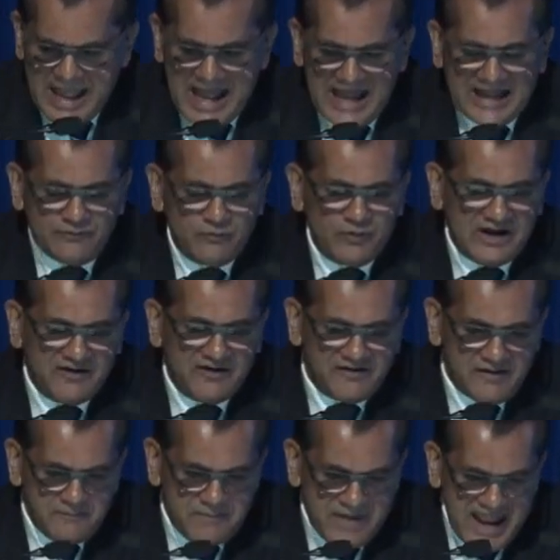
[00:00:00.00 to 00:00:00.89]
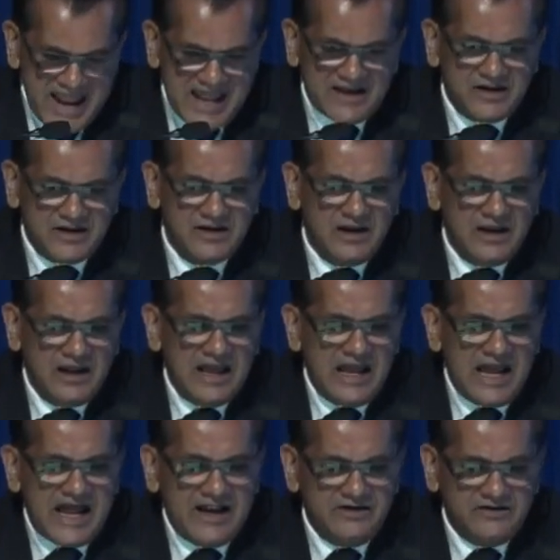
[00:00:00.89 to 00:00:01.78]
and will remain
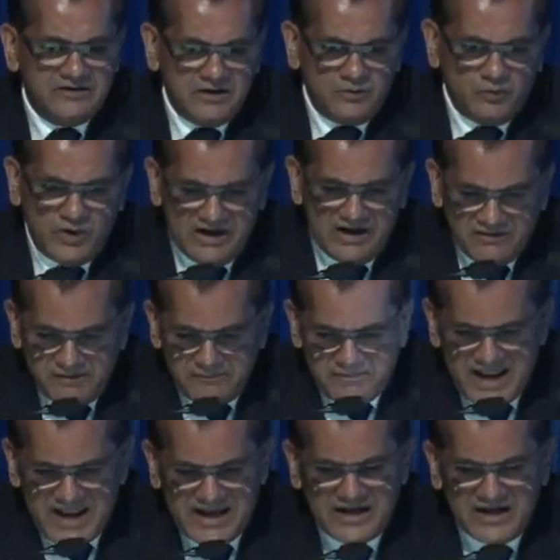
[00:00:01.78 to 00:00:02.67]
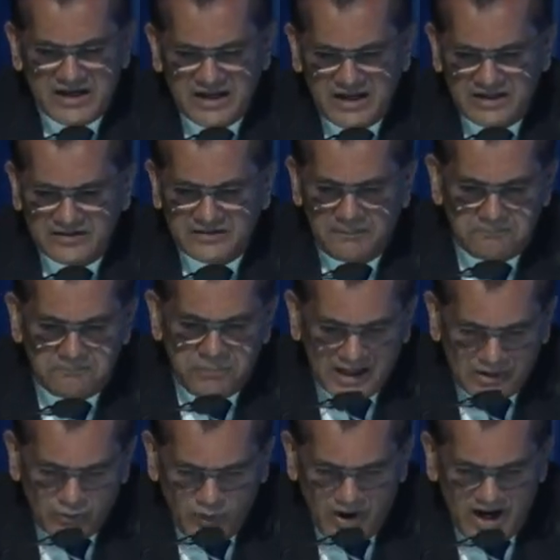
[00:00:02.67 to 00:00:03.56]
the
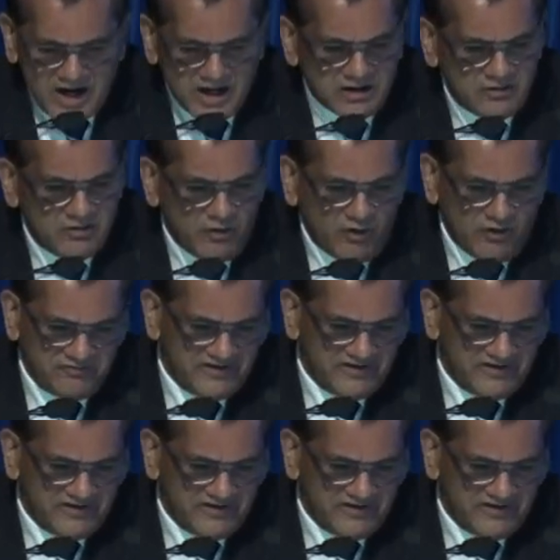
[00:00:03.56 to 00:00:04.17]
bulwark of